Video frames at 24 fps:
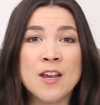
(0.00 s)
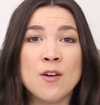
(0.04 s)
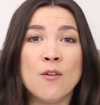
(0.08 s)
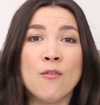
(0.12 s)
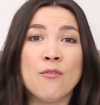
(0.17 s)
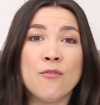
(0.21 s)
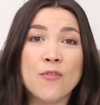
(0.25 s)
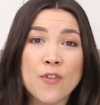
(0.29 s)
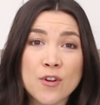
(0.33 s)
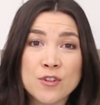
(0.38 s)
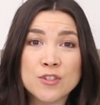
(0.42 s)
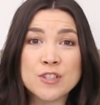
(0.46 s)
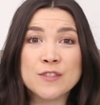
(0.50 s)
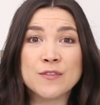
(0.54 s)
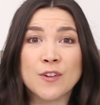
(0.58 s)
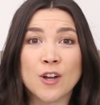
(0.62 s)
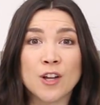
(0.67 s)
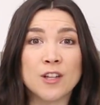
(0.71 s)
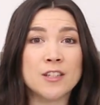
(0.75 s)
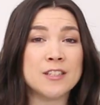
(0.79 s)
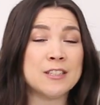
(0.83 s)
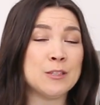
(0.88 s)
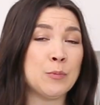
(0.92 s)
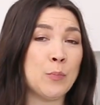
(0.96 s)
First of
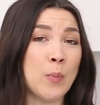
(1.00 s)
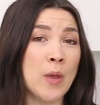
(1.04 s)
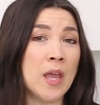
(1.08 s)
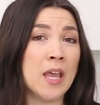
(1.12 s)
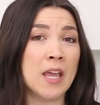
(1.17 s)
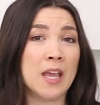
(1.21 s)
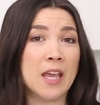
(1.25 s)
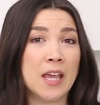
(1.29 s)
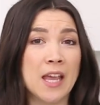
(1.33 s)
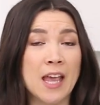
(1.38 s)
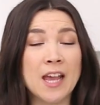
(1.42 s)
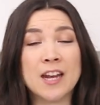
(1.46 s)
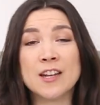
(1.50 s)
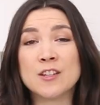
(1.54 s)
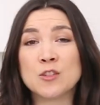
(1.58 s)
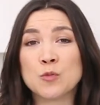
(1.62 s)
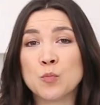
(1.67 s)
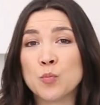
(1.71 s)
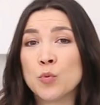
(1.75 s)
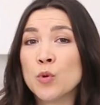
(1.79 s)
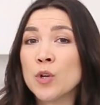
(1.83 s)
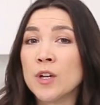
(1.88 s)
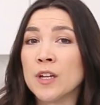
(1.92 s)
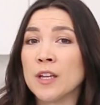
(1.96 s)
all, it's pink and it's
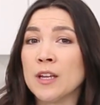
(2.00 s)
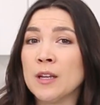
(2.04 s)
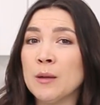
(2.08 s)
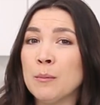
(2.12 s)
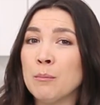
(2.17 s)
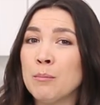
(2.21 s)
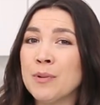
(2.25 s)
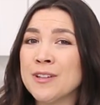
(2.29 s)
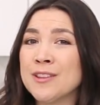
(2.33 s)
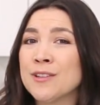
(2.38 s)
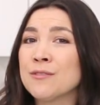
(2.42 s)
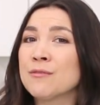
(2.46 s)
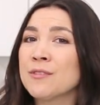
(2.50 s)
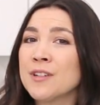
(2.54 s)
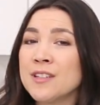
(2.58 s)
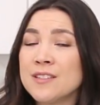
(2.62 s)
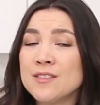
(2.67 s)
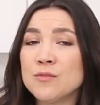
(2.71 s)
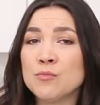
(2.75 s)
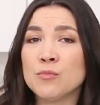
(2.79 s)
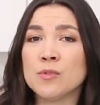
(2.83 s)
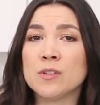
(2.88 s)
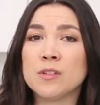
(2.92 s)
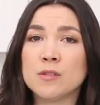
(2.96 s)
pretty, but the
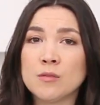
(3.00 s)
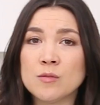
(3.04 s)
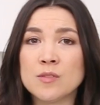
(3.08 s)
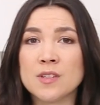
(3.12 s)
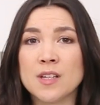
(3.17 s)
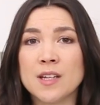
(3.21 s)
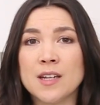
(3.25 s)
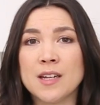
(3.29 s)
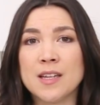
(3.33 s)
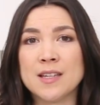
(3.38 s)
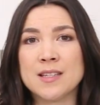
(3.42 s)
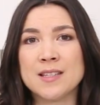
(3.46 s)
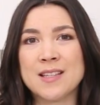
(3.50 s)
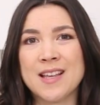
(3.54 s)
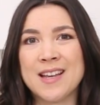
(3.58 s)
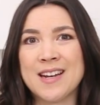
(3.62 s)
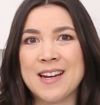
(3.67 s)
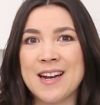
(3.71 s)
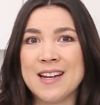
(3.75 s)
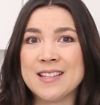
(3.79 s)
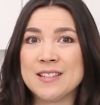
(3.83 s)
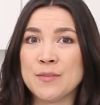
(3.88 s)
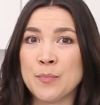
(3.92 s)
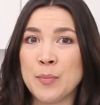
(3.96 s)
reason we use it is that it
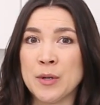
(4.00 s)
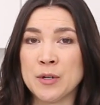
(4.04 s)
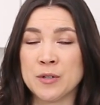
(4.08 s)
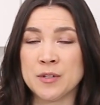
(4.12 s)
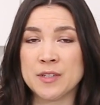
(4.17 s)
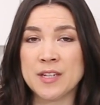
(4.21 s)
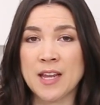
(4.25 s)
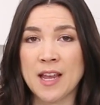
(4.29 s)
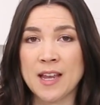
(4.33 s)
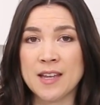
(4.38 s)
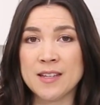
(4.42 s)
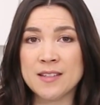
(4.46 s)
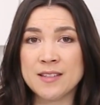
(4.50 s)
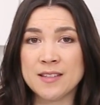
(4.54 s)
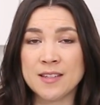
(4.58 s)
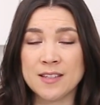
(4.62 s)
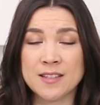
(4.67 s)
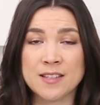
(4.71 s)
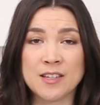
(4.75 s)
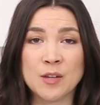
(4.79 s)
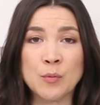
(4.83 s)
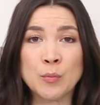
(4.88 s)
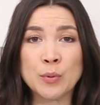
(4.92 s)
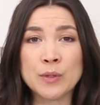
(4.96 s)
has a better taste.
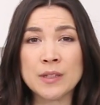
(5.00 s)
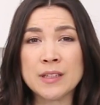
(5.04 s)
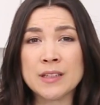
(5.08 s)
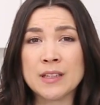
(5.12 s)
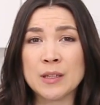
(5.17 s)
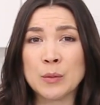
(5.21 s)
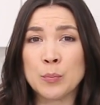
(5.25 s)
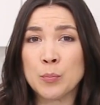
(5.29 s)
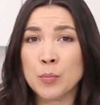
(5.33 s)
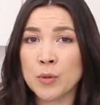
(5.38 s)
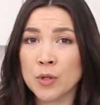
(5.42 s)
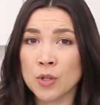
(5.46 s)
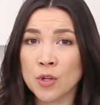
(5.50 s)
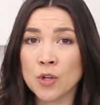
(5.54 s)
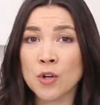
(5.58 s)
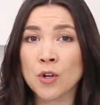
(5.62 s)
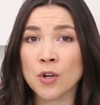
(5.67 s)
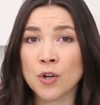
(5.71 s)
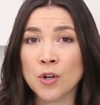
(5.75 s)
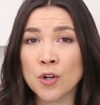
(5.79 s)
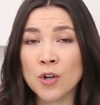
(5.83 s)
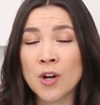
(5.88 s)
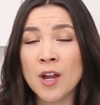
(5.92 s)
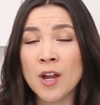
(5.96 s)
It's completely pure,
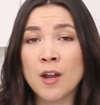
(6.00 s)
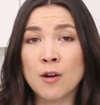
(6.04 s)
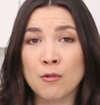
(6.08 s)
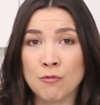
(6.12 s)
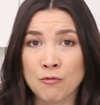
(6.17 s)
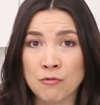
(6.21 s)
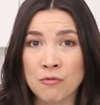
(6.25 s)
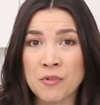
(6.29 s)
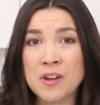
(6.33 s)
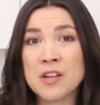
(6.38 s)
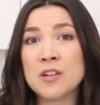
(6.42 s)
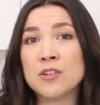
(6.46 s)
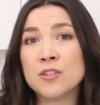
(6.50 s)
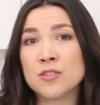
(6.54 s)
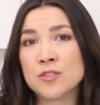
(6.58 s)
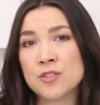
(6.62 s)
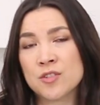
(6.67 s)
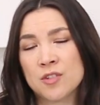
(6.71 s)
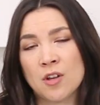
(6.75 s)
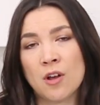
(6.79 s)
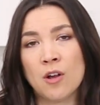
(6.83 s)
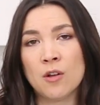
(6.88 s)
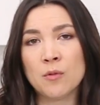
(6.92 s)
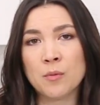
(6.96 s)
real
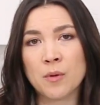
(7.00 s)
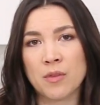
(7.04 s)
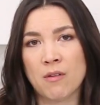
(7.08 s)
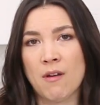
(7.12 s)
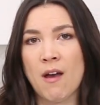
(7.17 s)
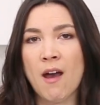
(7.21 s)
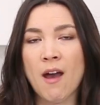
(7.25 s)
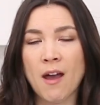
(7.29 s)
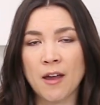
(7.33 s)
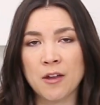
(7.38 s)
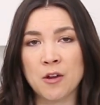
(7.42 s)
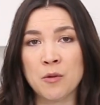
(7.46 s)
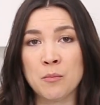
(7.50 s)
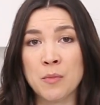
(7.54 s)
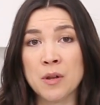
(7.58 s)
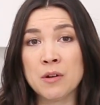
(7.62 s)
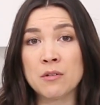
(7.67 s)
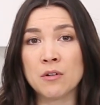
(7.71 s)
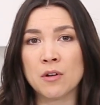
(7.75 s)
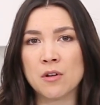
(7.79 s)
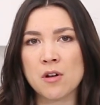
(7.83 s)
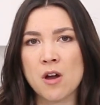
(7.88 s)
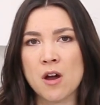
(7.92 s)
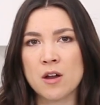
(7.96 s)
salt with a higher
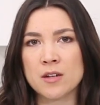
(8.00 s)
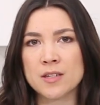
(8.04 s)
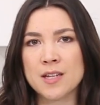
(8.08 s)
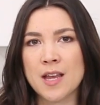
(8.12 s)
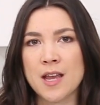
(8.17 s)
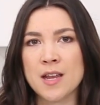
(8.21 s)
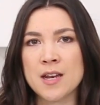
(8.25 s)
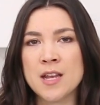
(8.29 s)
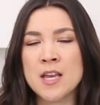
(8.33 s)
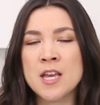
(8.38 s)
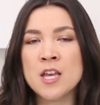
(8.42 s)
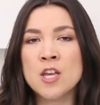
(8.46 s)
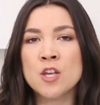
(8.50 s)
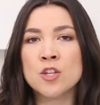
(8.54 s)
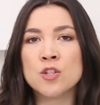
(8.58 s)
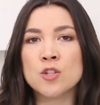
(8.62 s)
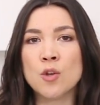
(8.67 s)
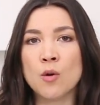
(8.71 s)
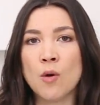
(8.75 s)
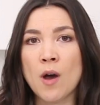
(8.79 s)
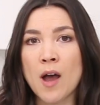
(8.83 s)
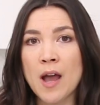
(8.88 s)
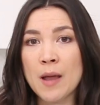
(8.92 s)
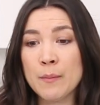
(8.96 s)
mineral content.
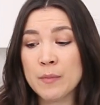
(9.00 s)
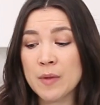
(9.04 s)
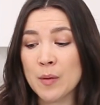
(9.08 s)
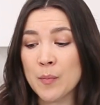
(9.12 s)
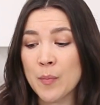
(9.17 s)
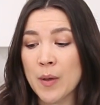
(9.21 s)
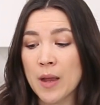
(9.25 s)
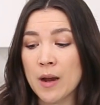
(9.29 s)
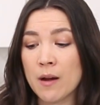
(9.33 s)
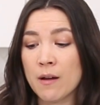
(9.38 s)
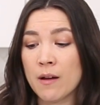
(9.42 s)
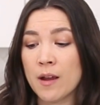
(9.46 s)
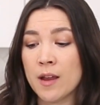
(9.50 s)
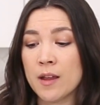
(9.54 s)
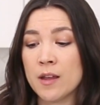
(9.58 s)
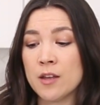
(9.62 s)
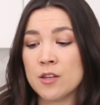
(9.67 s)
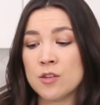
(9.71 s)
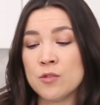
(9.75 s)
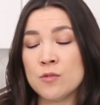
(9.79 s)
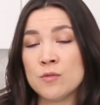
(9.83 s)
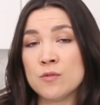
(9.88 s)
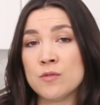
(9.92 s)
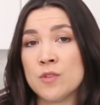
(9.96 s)
So I'm comparing
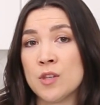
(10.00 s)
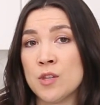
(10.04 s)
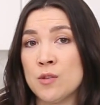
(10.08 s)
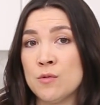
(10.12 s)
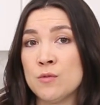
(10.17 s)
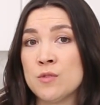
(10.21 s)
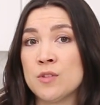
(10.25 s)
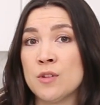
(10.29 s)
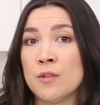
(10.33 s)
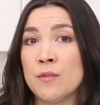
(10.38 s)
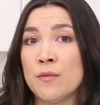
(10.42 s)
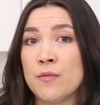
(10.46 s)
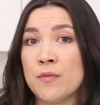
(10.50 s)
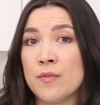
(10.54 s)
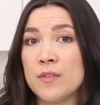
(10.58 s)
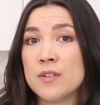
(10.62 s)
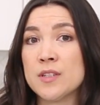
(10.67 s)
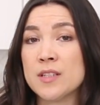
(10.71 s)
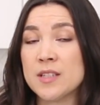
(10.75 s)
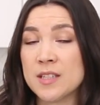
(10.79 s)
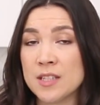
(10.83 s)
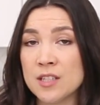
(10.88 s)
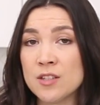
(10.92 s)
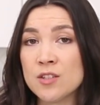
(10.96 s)
the use of
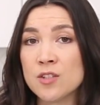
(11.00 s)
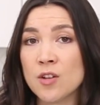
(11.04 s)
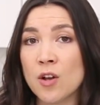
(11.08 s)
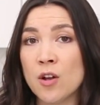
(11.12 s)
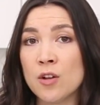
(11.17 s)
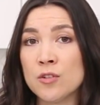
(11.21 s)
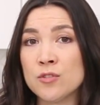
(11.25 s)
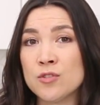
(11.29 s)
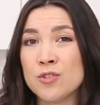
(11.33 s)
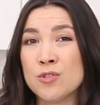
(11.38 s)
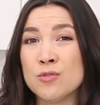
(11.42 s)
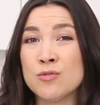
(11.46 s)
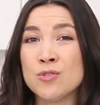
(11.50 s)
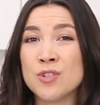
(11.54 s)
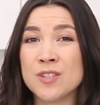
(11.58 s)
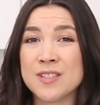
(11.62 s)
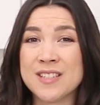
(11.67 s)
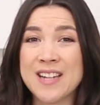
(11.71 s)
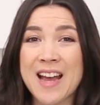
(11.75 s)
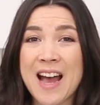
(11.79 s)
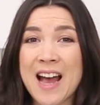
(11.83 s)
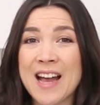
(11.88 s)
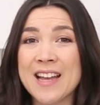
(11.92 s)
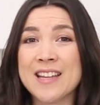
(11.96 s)
sea salt to
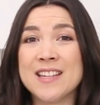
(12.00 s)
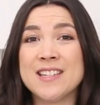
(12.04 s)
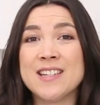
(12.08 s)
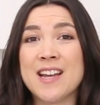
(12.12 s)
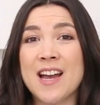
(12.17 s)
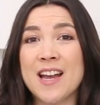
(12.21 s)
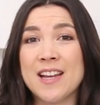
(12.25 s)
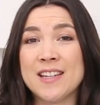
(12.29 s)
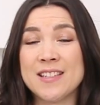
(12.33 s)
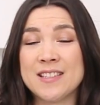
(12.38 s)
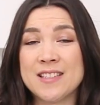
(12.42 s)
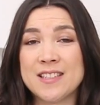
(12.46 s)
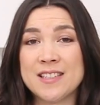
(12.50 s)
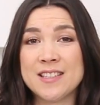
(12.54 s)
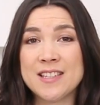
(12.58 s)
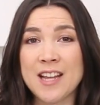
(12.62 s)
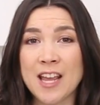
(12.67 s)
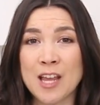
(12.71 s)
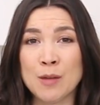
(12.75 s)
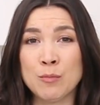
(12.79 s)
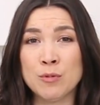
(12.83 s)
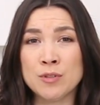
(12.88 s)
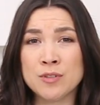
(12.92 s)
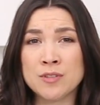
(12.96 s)
just iodized
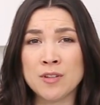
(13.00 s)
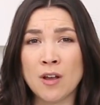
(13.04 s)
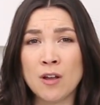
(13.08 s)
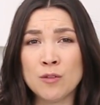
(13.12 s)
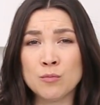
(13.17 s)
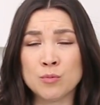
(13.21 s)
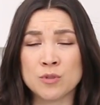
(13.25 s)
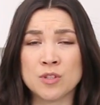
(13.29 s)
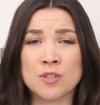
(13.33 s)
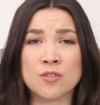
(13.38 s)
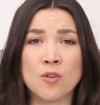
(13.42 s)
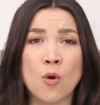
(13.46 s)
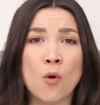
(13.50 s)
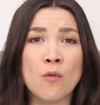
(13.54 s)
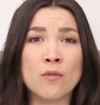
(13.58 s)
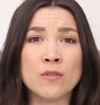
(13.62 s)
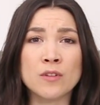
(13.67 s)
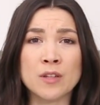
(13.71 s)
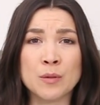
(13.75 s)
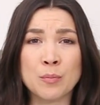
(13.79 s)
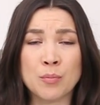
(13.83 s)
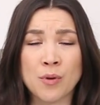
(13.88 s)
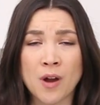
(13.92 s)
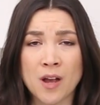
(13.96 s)
table salt, which is
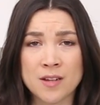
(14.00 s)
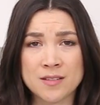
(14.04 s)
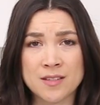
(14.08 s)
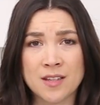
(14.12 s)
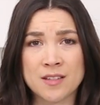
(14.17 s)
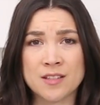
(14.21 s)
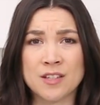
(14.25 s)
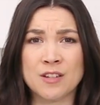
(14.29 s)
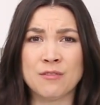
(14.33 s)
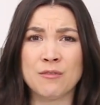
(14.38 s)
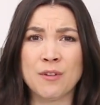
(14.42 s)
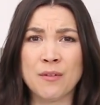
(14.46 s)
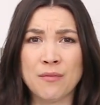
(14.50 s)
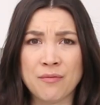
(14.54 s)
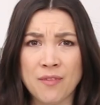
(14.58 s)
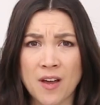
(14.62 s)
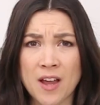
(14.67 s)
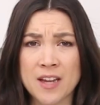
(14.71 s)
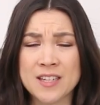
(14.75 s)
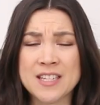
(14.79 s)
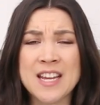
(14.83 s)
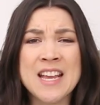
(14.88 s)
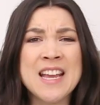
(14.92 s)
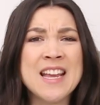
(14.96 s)
overly processed and
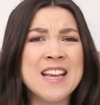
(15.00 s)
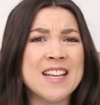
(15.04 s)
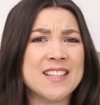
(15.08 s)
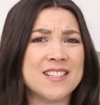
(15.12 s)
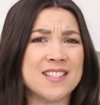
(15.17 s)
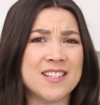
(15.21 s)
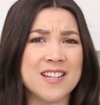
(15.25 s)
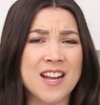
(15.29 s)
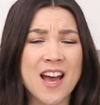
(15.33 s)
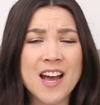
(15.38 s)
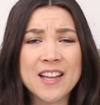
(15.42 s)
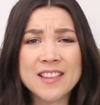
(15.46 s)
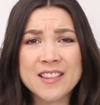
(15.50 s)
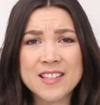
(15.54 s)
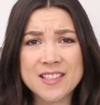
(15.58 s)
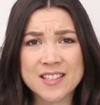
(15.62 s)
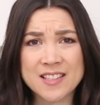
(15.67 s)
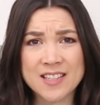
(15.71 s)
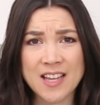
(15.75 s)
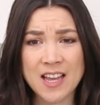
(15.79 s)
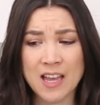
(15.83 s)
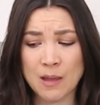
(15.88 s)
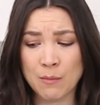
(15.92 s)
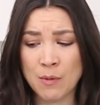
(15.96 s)
refined. It's not the
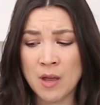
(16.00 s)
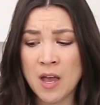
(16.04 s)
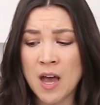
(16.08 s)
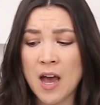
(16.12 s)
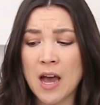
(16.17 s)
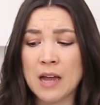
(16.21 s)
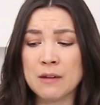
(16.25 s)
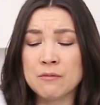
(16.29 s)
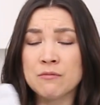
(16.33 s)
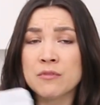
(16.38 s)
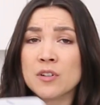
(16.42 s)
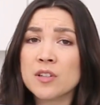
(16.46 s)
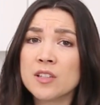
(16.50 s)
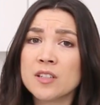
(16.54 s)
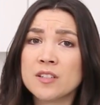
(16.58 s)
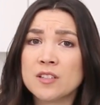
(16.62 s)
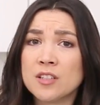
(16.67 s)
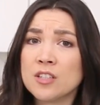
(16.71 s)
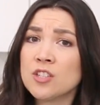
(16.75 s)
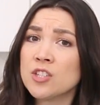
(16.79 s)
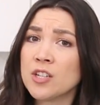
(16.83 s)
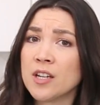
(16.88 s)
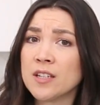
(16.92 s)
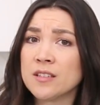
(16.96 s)
same. I really
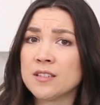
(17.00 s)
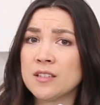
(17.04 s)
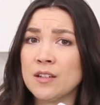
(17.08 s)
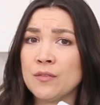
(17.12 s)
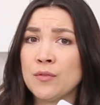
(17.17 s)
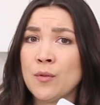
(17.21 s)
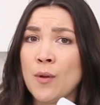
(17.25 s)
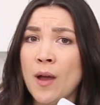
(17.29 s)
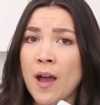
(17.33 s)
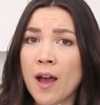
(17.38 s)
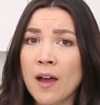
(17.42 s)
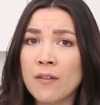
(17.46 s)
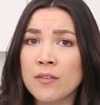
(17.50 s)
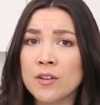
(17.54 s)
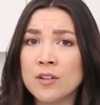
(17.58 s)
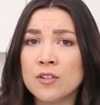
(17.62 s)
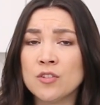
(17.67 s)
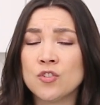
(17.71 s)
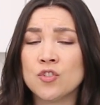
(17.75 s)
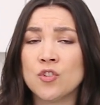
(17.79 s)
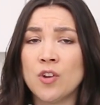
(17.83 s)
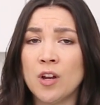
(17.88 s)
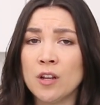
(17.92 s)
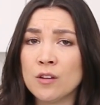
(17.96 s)
suggest, if you
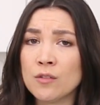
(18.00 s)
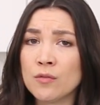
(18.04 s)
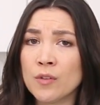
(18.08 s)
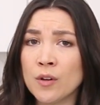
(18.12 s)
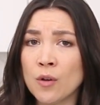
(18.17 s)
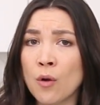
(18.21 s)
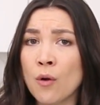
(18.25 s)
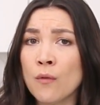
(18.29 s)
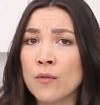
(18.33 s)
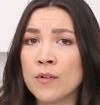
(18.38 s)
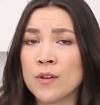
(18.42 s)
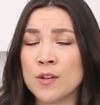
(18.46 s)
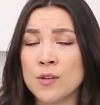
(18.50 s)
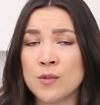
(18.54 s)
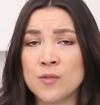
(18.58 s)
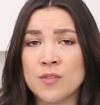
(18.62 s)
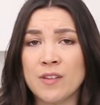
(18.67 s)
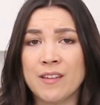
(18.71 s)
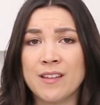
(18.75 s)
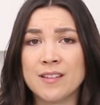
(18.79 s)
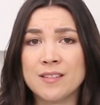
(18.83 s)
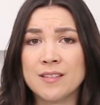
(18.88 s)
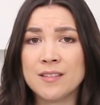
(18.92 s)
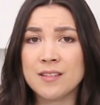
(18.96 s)
haven't, transferring over to
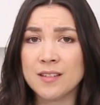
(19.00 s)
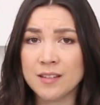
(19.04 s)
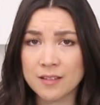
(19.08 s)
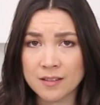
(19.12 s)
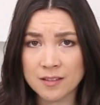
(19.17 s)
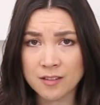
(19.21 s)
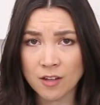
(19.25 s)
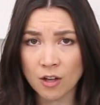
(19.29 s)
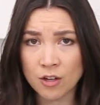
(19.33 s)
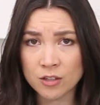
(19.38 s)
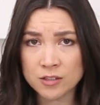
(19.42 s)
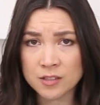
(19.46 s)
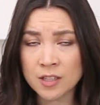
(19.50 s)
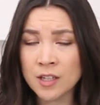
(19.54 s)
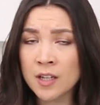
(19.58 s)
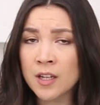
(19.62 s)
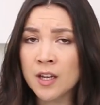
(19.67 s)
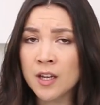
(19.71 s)
using a sea salt.